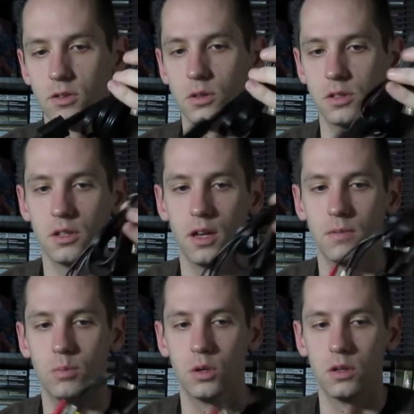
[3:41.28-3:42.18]
always good to have
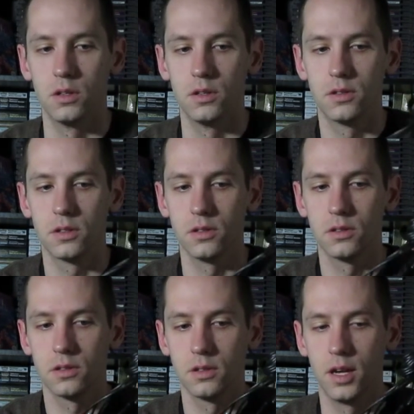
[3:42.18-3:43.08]
more of these,
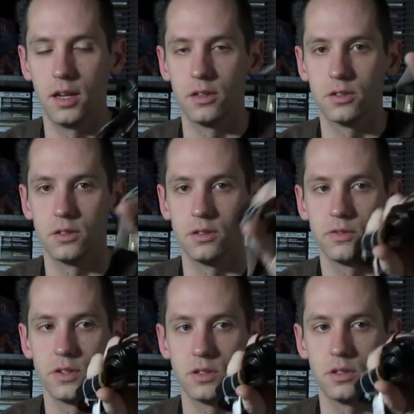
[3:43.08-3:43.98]
and it's an
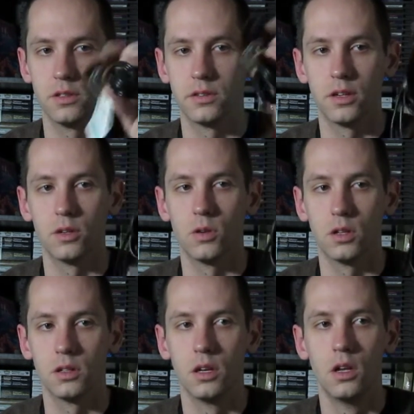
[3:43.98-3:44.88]
official Nintendo one.